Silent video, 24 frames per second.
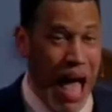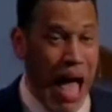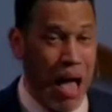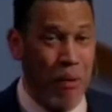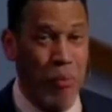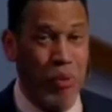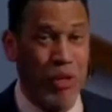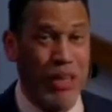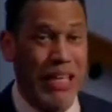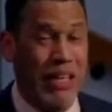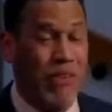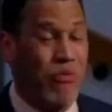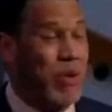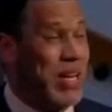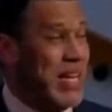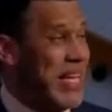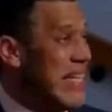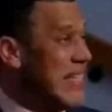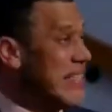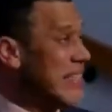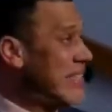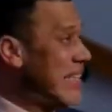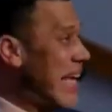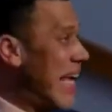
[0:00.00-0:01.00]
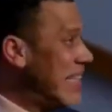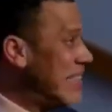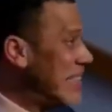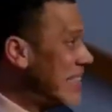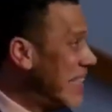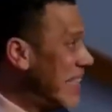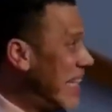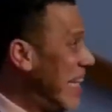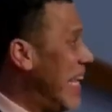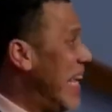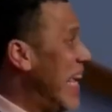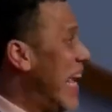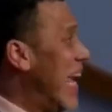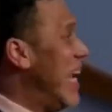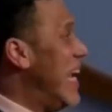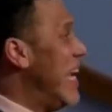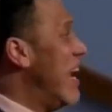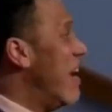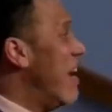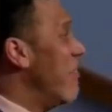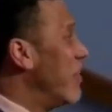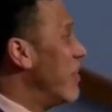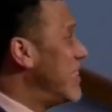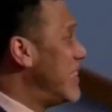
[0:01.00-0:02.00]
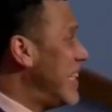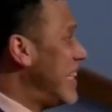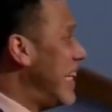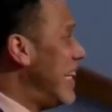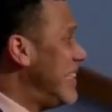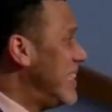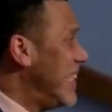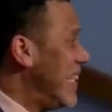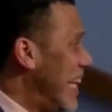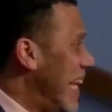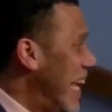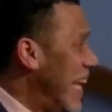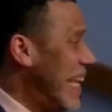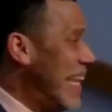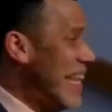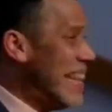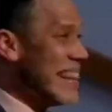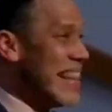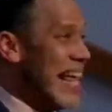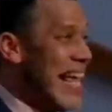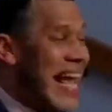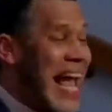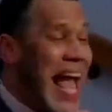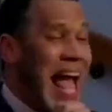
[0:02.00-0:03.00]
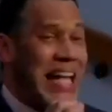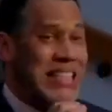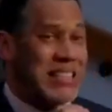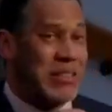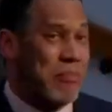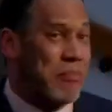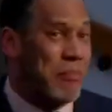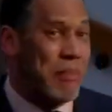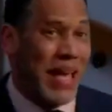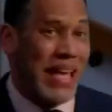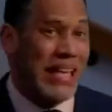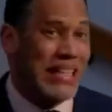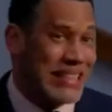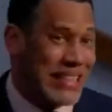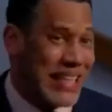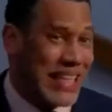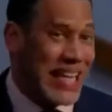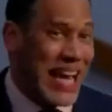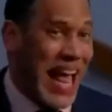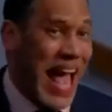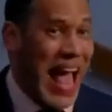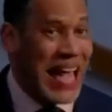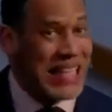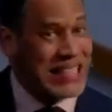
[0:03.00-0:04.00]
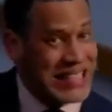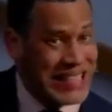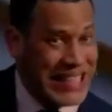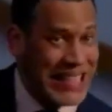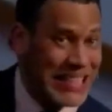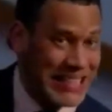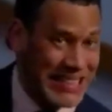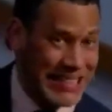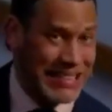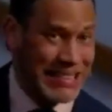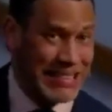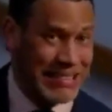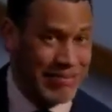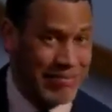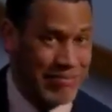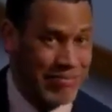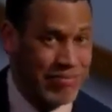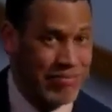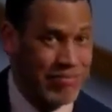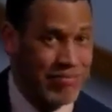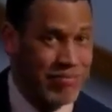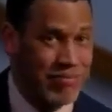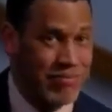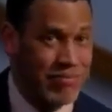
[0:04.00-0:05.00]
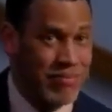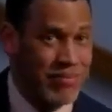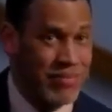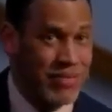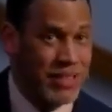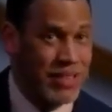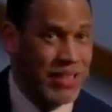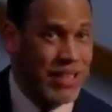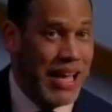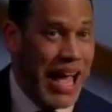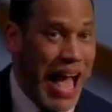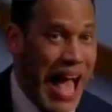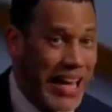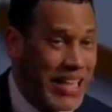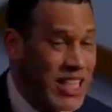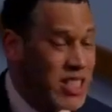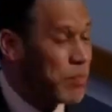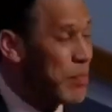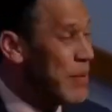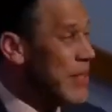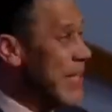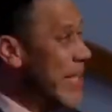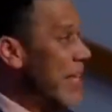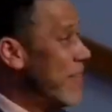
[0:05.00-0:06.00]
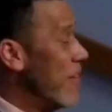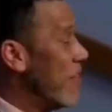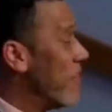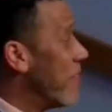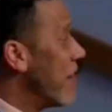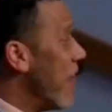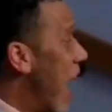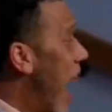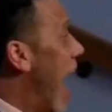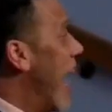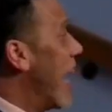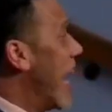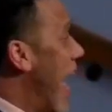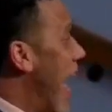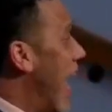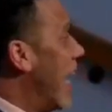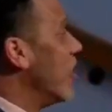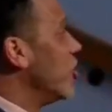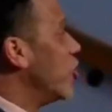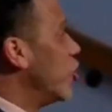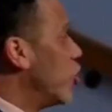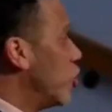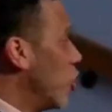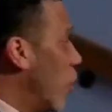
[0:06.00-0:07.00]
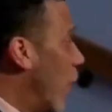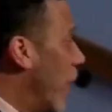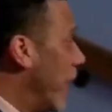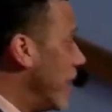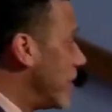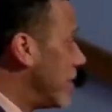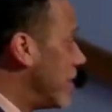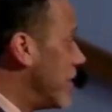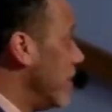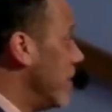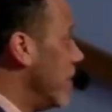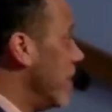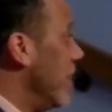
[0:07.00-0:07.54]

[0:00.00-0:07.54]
I believe when he tasted it, he had never tasted anything as amazing as this. I just believe if God had a choice